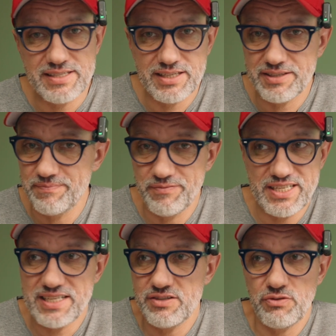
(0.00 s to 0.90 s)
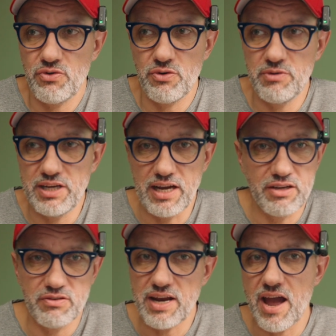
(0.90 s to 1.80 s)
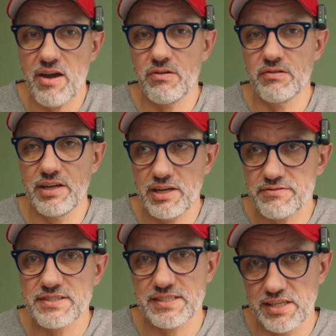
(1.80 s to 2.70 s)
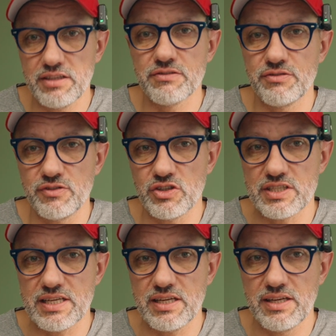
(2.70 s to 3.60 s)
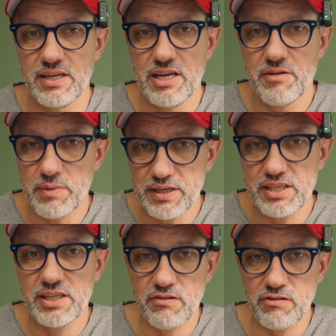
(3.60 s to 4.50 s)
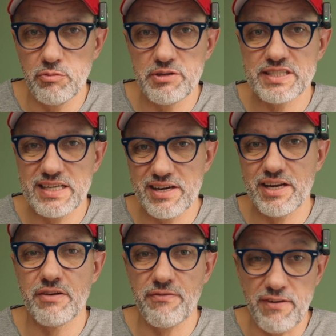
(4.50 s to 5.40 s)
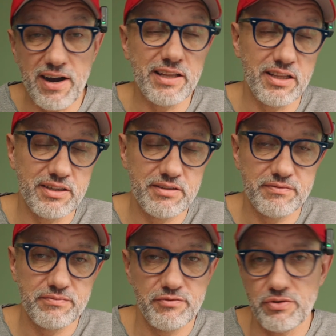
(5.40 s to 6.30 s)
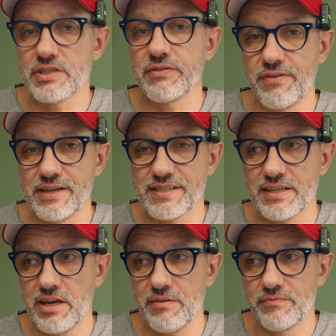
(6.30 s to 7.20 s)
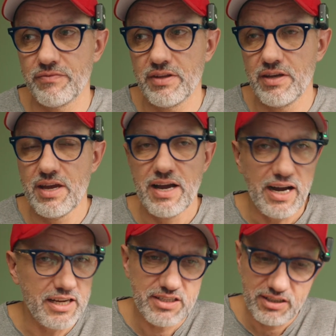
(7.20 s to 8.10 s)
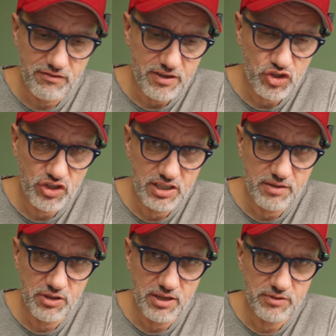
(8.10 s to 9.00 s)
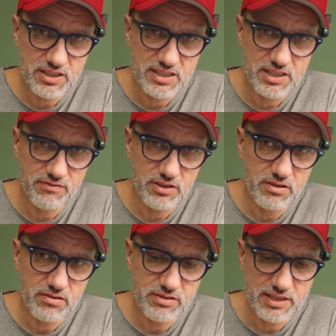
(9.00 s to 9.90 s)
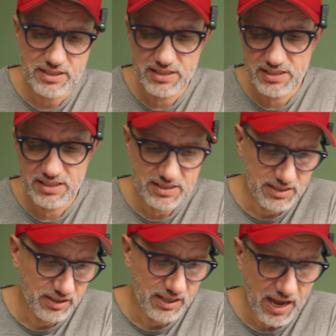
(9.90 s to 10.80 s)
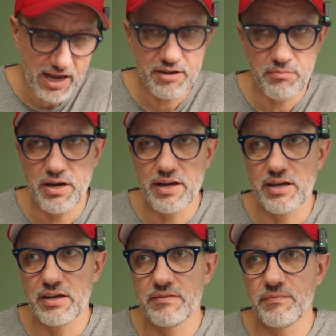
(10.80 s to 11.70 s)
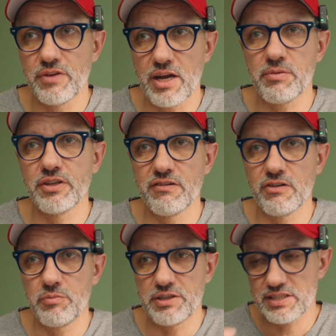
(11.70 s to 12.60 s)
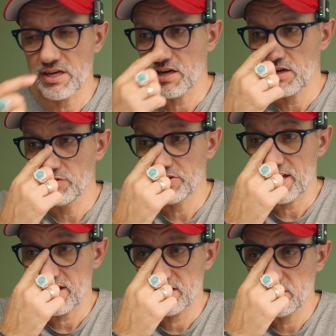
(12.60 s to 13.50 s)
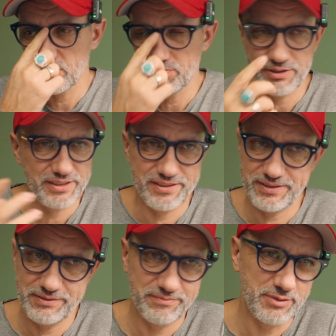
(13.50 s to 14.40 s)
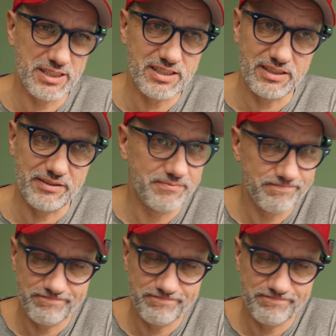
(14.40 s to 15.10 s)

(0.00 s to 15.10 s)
that that is not for me. I don't have enough skills for that. My indie developer's career failed for the first time. I still watched WWDC videos and still had my Apple developer's account active, but basically